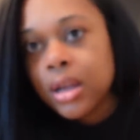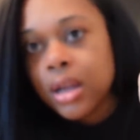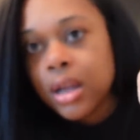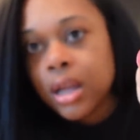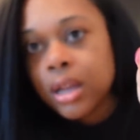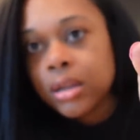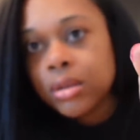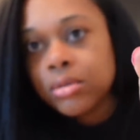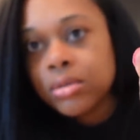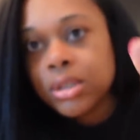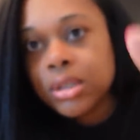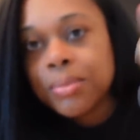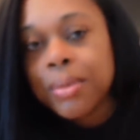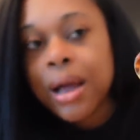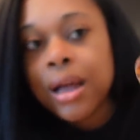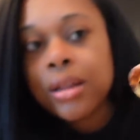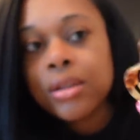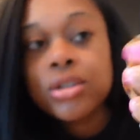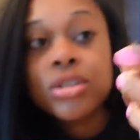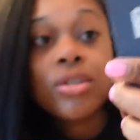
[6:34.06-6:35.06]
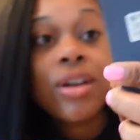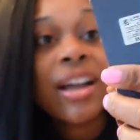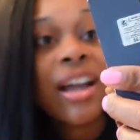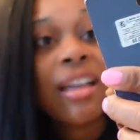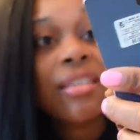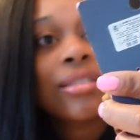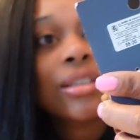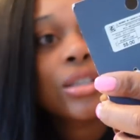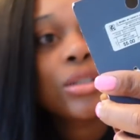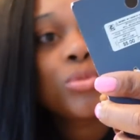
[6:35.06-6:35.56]
a little smaller. So I
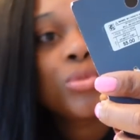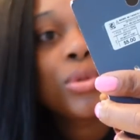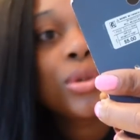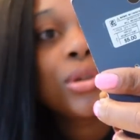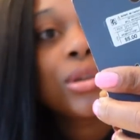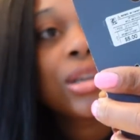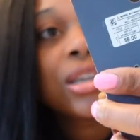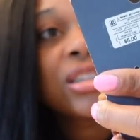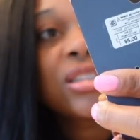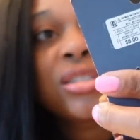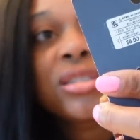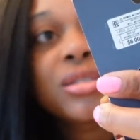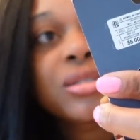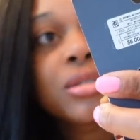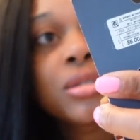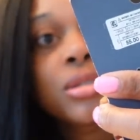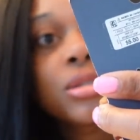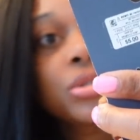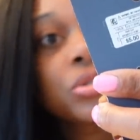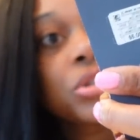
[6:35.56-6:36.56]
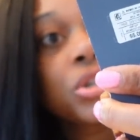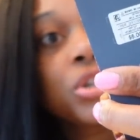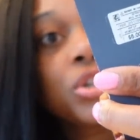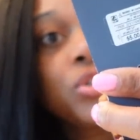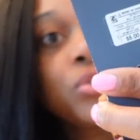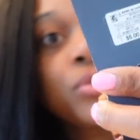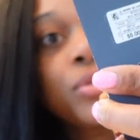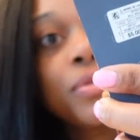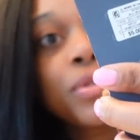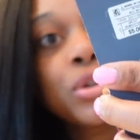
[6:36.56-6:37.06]
got this one. It's the
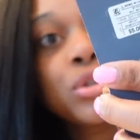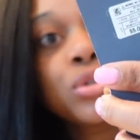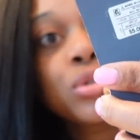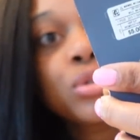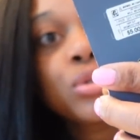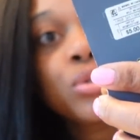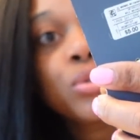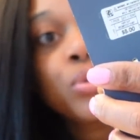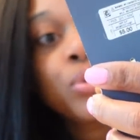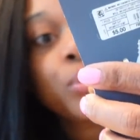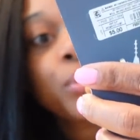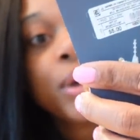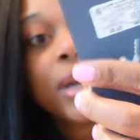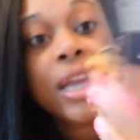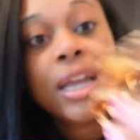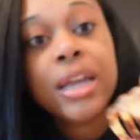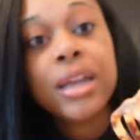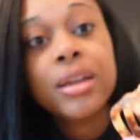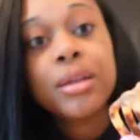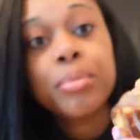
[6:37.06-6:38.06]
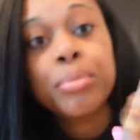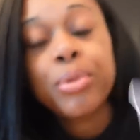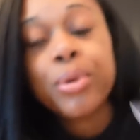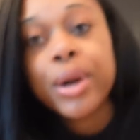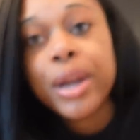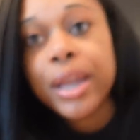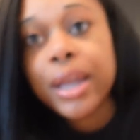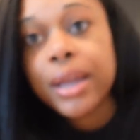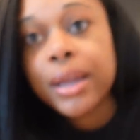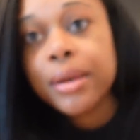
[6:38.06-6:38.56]
Universal Thread
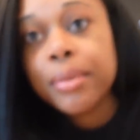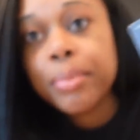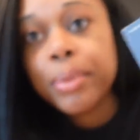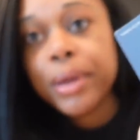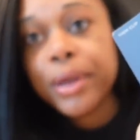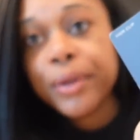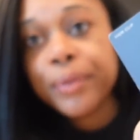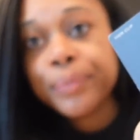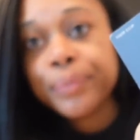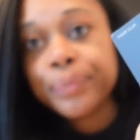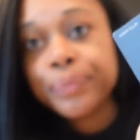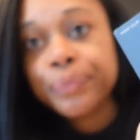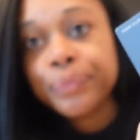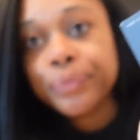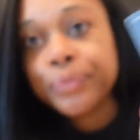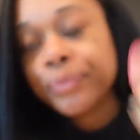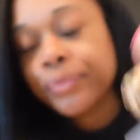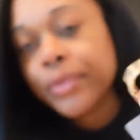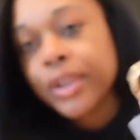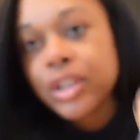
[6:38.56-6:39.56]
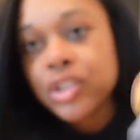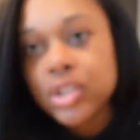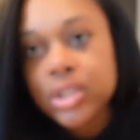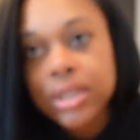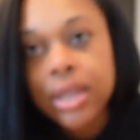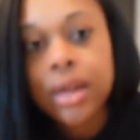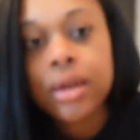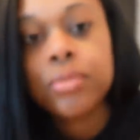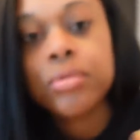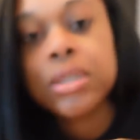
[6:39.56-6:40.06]
brand but just
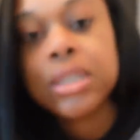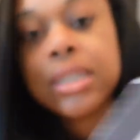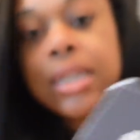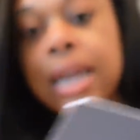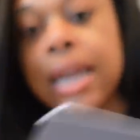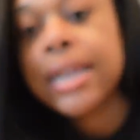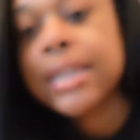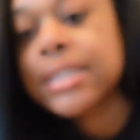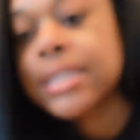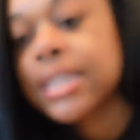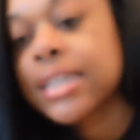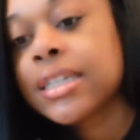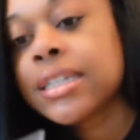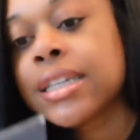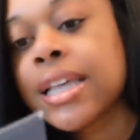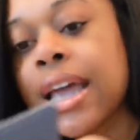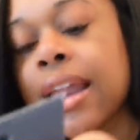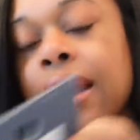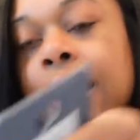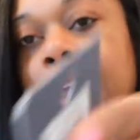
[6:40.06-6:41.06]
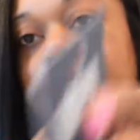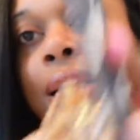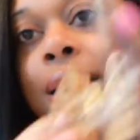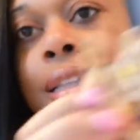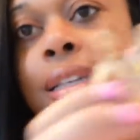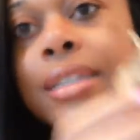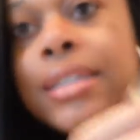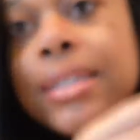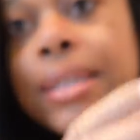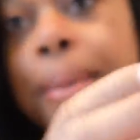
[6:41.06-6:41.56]
thought it was nice and it's kind of like
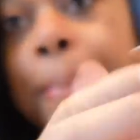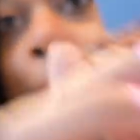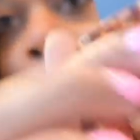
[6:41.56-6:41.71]
this